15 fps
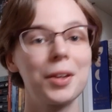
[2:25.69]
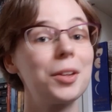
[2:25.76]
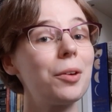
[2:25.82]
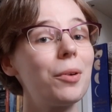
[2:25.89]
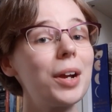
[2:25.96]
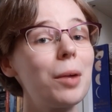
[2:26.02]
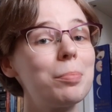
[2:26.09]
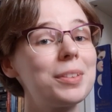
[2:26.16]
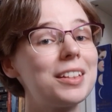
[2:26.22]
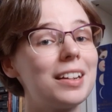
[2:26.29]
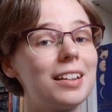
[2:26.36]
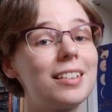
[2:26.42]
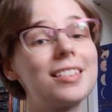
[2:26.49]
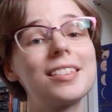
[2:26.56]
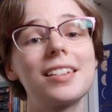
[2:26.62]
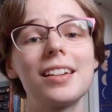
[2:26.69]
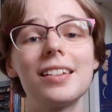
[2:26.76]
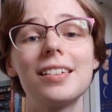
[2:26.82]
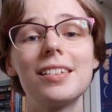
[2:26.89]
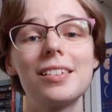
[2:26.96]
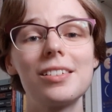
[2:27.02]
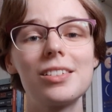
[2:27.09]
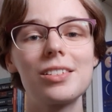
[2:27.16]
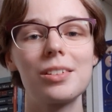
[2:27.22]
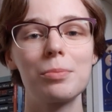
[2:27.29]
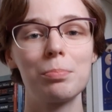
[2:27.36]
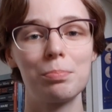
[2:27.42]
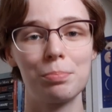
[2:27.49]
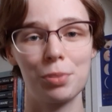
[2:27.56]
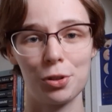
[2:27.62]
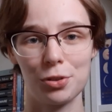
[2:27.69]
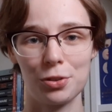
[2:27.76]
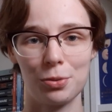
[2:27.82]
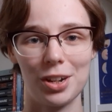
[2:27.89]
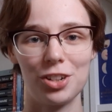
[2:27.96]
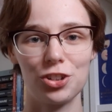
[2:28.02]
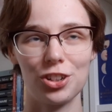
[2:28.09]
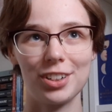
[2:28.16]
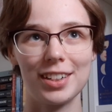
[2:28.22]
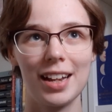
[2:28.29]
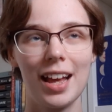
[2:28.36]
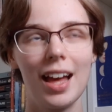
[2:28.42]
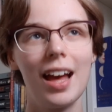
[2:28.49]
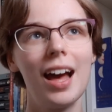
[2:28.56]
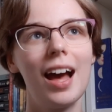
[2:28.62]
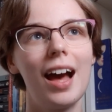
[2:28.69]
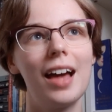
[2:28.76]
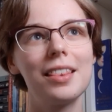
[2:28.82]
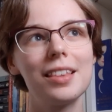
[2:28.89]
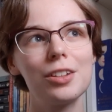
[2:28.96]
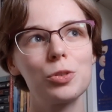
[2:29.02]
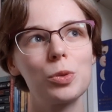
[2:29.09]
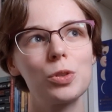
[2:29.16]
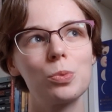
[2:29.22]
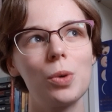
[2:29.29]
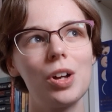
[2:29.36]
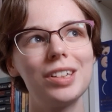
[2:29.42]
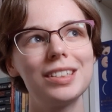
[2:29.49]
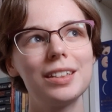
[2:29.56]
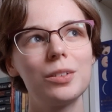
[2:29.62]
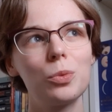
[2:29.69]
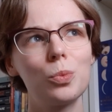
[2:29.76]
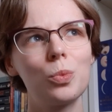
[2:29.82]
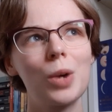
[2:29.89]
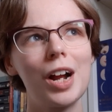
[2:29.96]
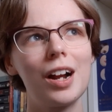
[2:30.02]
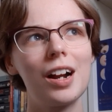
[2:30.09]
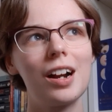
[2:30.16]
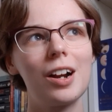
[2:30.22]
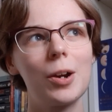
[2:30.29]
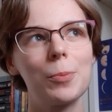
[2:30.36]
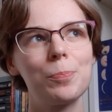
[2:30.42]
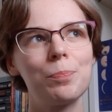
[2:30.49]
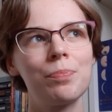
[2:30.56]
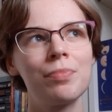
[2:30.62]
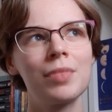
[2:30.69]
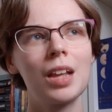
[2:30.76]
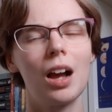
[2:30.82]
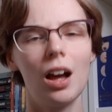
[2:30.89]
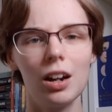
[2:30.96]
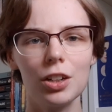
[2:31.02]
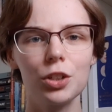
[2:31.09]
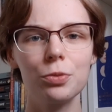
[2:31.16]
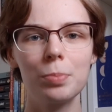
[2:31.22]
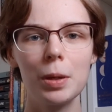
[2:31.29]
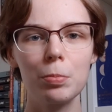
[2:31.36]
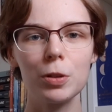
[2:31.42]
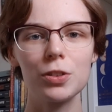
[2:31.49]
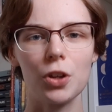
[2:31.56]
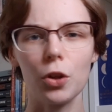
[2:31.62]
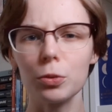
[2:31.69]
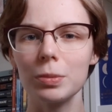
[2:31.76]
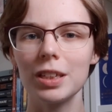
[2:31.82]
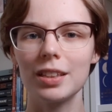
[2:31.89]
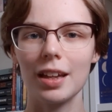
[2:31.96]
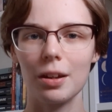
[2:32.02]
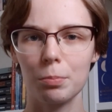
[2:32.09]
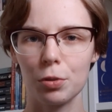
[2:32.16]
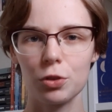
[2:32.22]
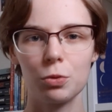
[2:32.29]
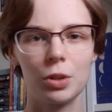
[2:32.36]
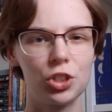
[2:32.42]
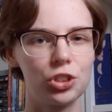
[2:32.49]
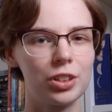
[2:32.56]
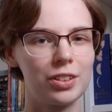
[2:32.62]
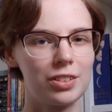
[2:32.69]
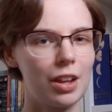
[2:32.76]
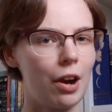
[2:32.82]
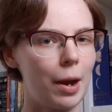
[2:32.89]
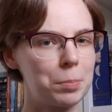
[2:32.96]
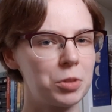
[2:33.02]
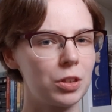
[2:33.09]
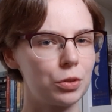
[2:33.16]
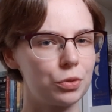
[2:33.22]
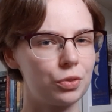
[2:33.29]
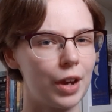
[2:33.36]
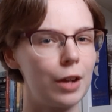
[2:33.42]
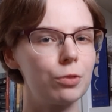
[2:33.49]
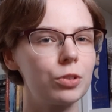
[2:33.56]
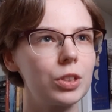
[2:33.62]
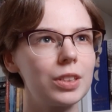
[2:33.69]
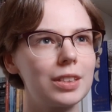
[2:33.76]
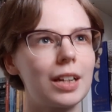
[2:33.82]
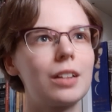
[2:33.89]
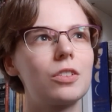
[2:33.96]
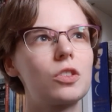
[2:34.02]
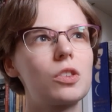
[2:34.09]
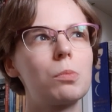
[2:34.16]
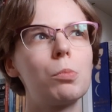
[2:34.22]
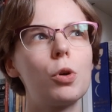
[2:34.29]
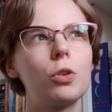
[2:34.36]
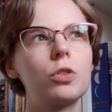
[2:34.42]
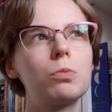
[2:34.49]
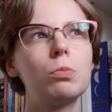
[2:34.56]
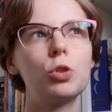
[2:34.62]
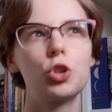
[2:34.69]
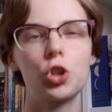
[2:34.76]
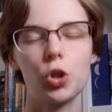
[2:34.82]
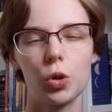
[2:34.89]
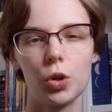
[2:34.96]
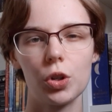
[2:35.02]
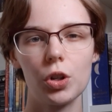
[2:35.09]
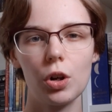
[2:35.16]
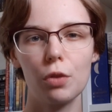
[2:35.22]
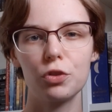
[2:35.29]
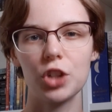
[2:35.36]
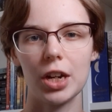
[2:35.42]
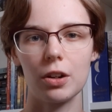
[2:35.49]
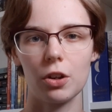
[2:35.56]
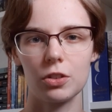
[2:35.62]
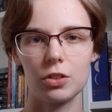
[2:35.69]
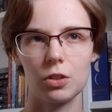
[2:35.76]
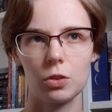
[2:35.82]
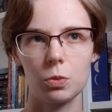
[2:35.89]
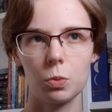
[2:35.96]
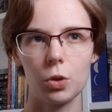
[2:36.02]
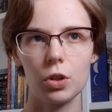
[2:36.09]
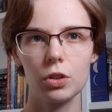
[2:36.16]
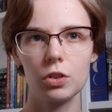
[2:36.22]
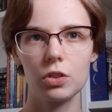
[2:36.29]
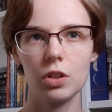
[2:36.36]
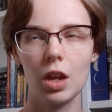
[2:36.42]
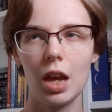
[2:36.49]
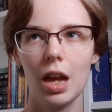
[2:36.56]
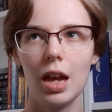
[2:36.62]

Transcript: Going up in the list is Persuasion. And this was one where a lot of people told me that Persuasion is their absolute favourite, that is the most mature of Jane Austen's works.